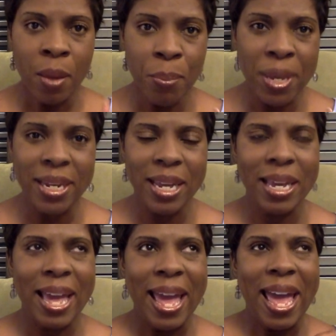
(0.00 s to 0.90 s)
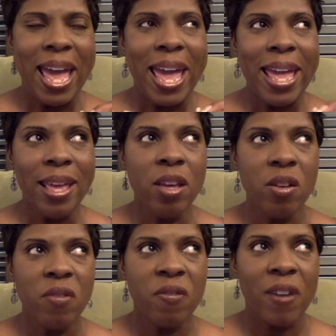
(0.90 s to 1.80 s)
Meaning,
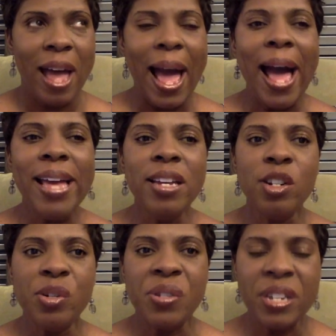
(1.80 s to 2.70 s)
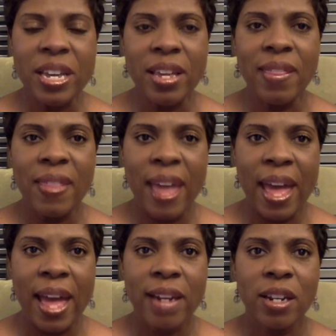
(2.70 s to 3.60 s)
if I understand that